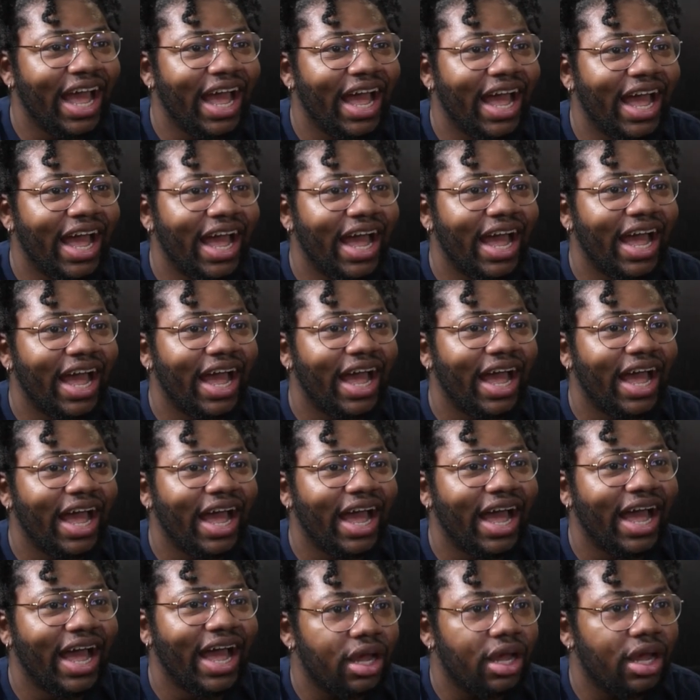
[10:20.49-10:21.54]

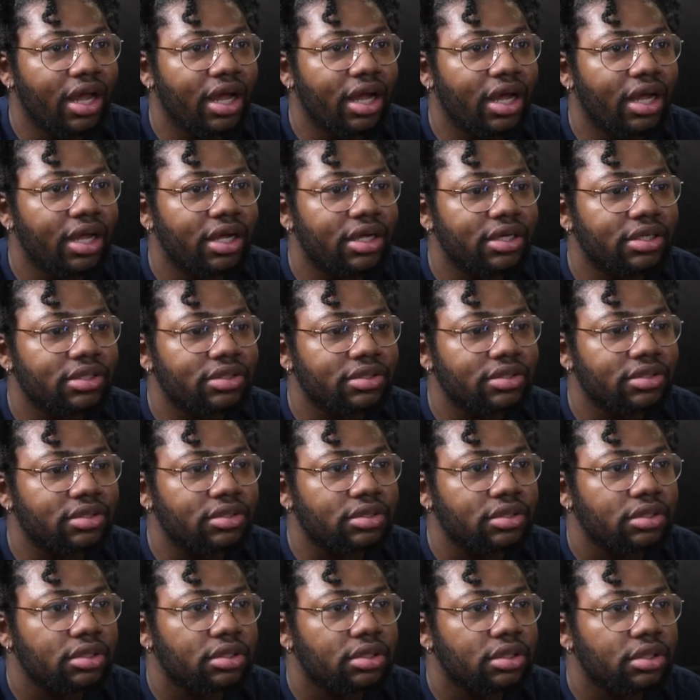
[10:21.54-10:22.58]

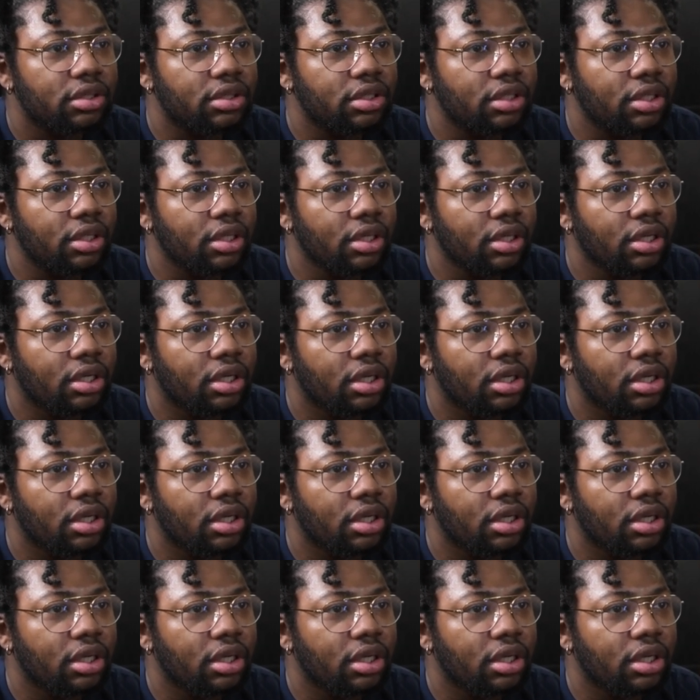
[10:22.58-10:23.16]
(not speaking)